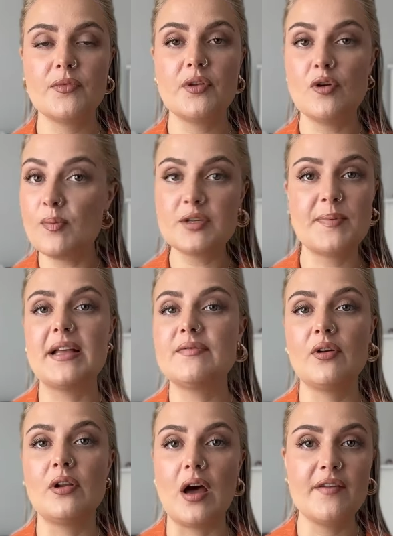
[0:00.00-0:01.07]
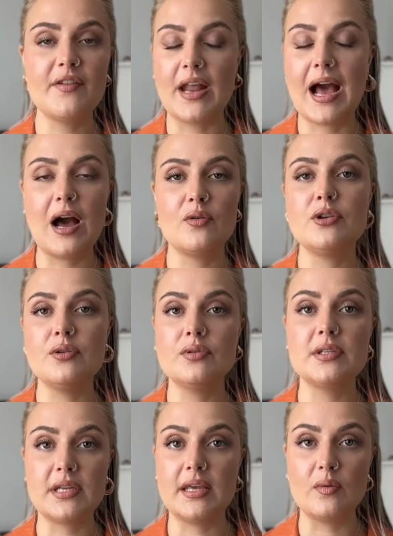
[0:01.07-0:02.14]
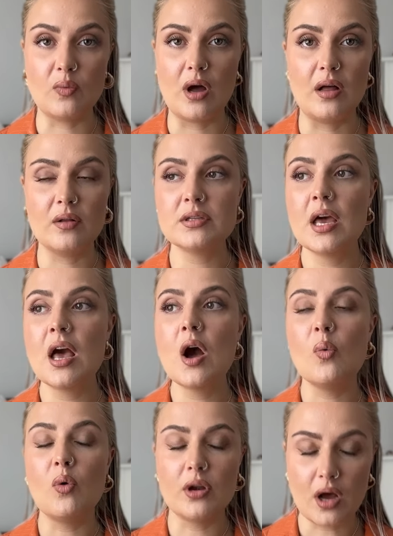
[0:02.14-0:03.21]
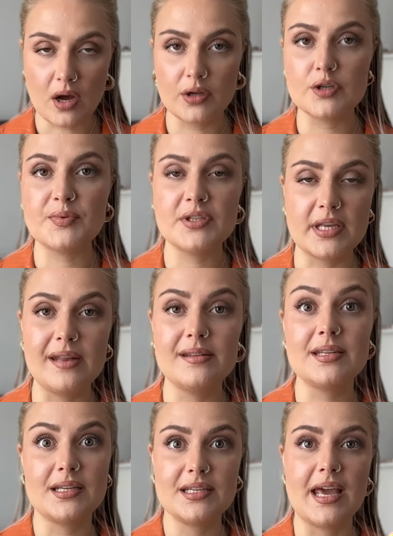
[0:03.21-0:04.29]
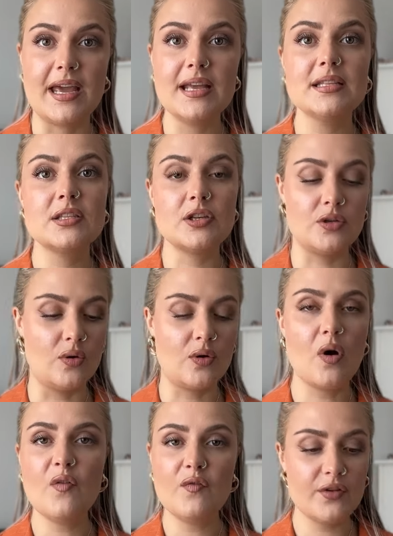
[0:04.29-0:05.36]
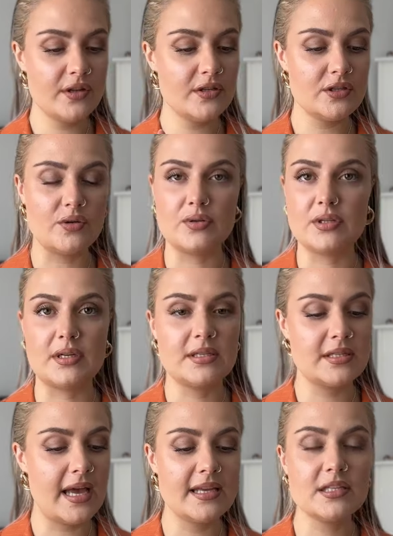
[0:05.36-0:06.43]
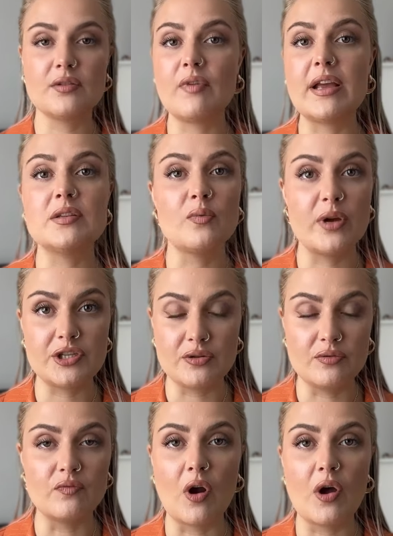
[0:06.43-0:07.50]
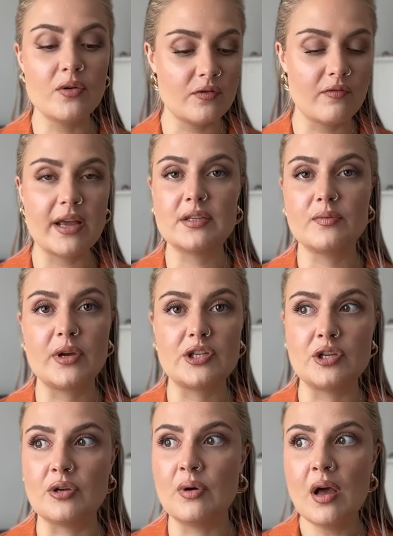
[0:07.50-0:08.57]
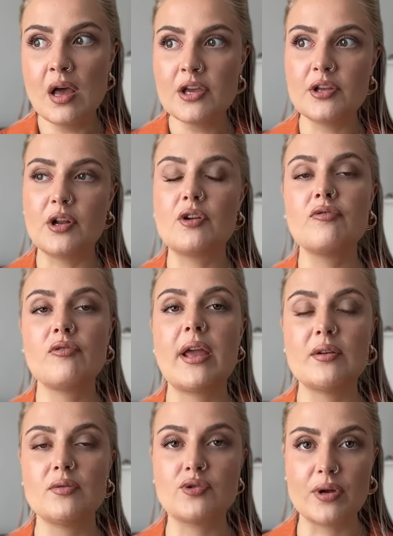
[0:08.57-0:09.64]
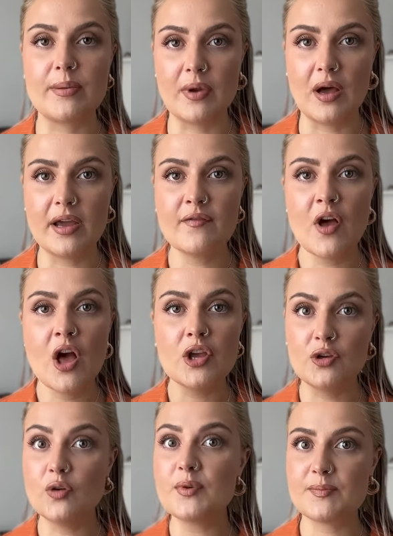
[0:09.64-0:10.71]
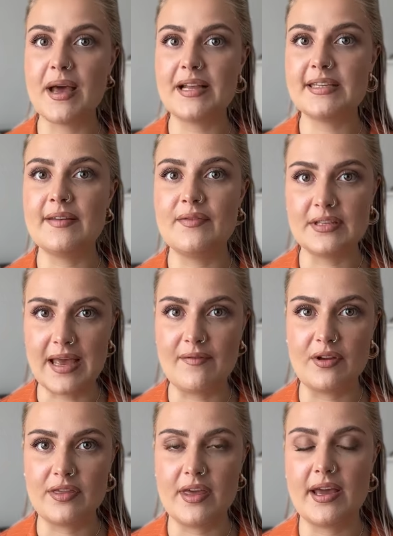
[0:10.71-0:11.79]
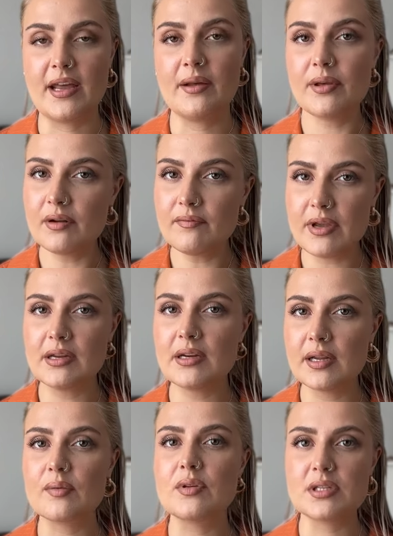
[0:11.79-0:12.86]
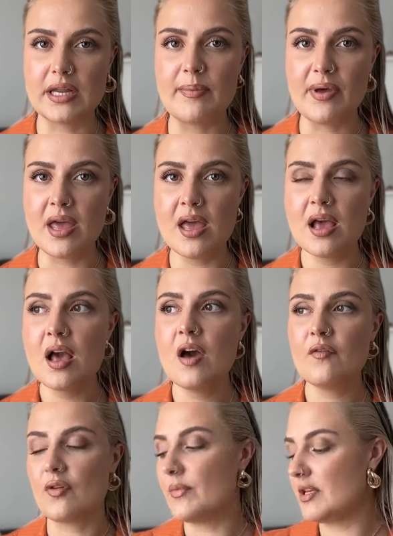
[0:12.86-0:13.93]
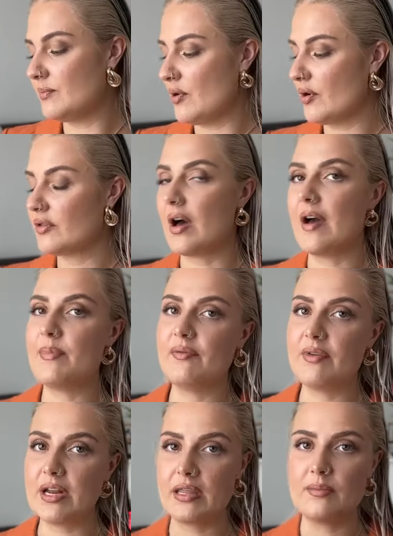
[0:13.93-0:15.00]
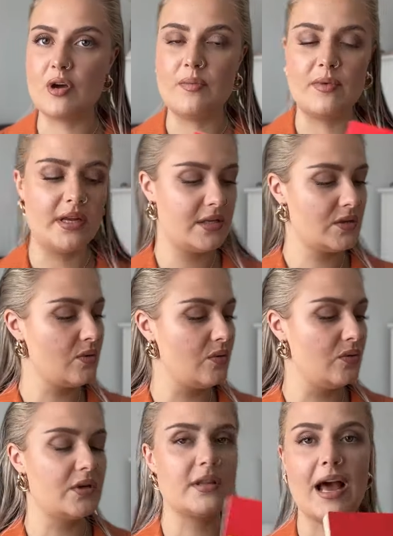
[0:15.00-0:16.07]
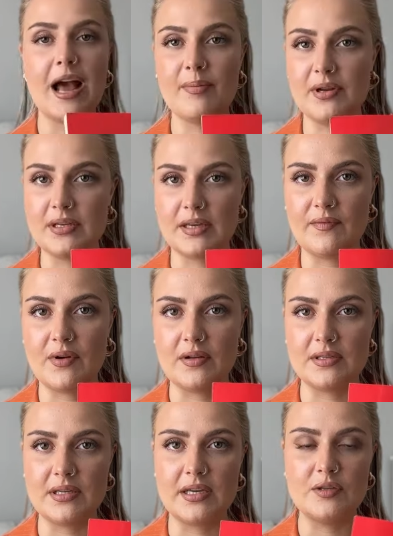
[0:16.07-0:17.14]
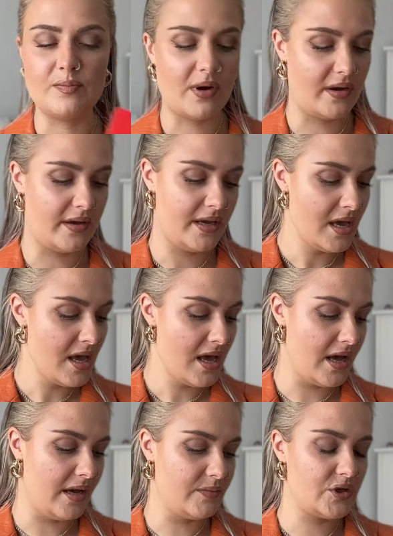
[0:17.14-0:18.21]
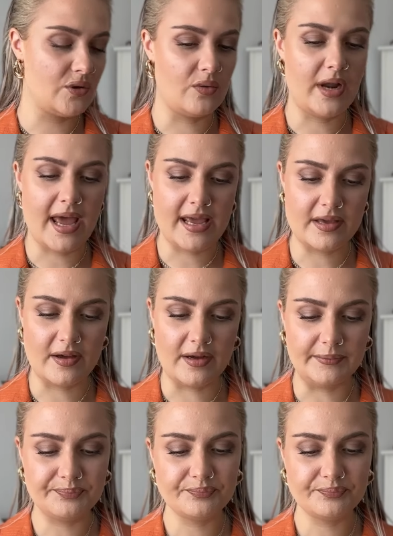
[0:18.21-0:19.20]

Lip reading: Your perspective on life and how you see the world 100% dictates your confidence, your success, the rate at which you grow, the rate at which you, create your dream life. Your perspective is everything. And I'm going to read a little snippet from this book that I've been reading at the moment. It's called The Happiness Advantage by Sean Acker.